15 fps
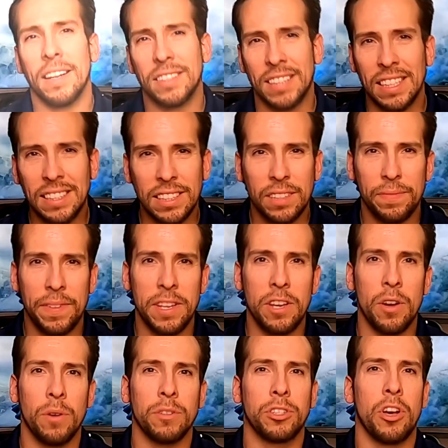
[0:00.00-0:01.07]
Now, since this
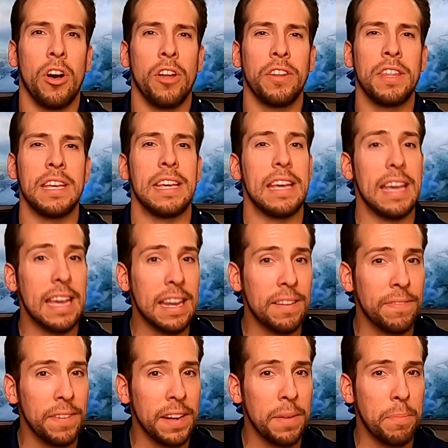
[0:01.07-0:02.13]
video is called the
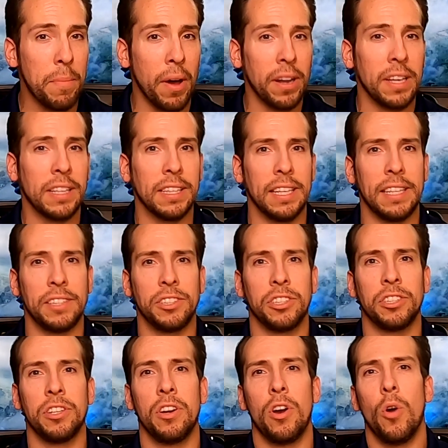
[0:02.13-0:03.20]
infinite money
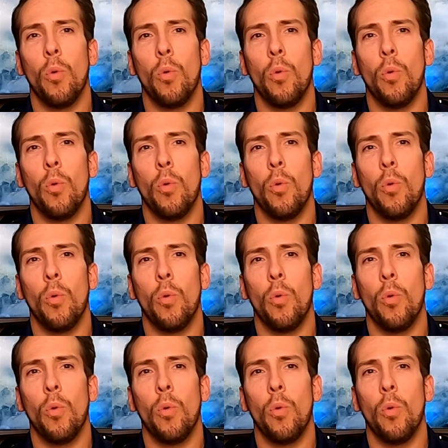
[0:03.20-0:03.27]
glitch,